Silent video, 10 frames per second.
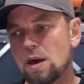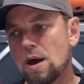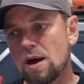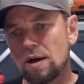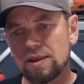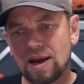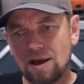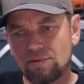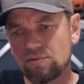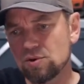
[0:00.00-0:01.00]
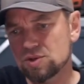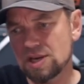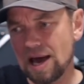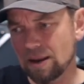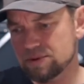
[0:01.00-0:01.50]
And then I have a few
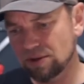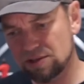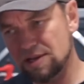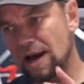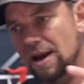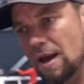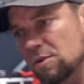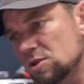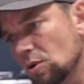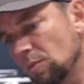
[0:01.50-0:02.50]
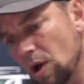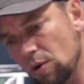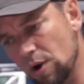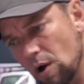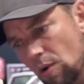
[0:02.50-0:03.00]
scallops on the side, HemiStorm
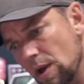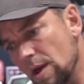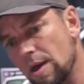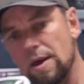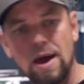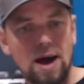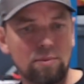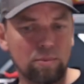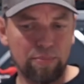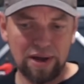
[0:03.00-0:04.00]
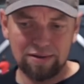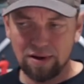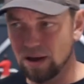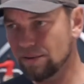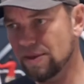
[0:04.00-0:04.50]
logo. I will paint
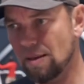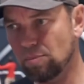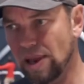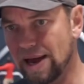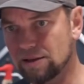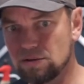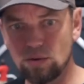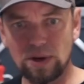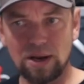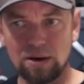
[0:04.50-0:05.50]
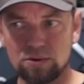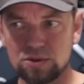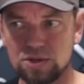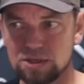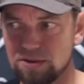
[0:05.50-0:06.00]
all of that black too, and then there's
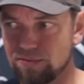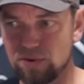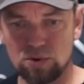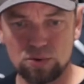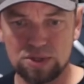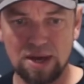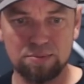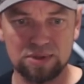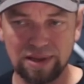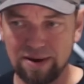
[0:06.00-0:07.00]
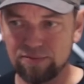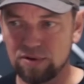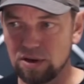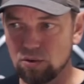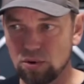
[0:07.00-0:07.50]
just a few steps left
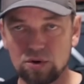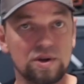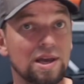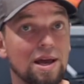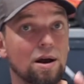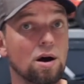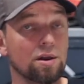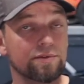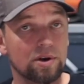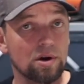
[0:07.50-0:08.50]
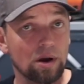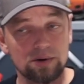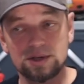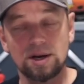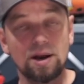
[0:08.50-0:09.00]
in order to get all of the
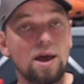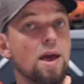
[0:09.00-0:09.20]
colors in.